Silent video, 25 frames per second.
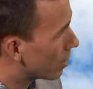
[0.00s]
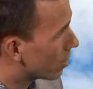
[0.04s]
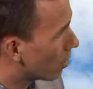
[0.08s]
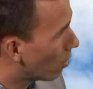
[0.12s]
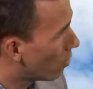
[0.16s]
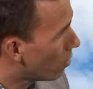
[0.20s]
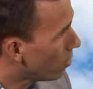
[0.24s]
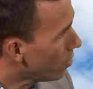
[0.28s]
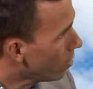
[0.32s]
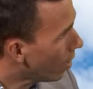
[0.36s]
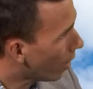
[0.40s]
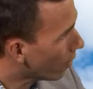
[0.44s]
So
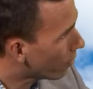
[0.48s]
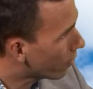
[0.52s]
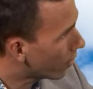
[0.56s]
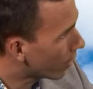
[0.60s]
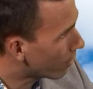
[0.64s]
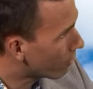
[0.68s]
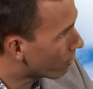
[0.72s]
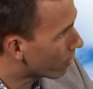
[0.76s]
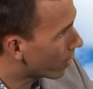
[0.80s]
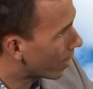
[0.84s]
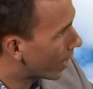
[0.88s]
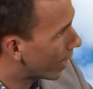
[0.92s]

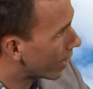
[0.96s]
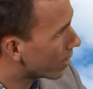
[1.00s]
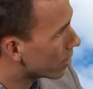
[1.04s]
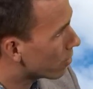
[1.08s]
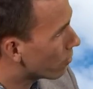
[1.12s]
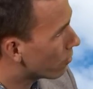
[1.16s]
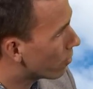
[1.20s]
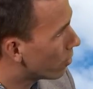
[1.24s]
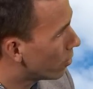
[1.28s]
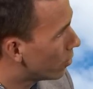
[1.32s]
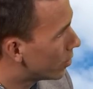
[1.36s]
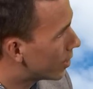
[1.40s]
nothing for the next
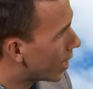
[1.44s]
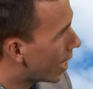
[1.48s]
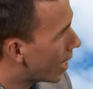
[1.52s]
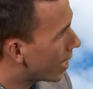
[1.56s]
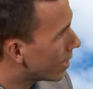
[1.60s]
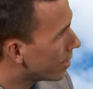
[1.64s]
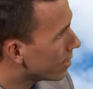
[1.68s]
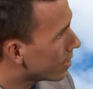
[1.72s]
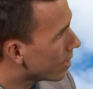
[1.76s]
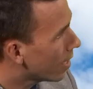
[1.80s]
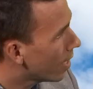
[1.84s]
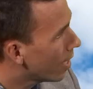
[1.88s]
few
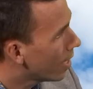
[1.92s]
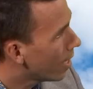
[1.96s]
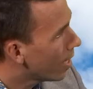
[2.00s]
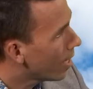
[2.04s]
days.